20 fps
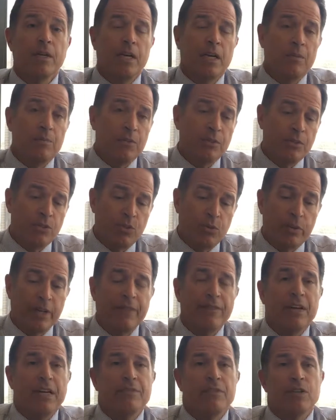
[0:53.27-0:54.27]
up to
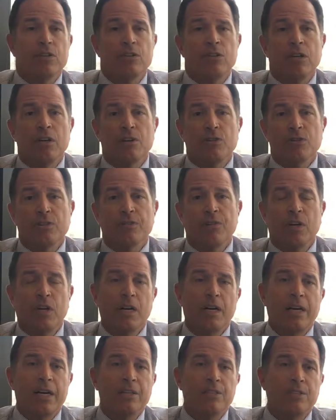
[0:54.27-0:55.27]
$2,500 of
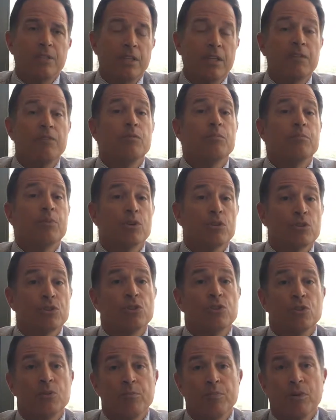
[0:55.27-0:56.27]
costs of
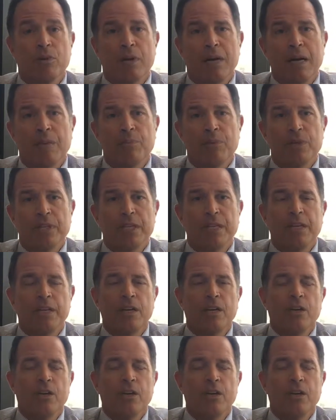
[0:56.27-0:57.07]
personal property.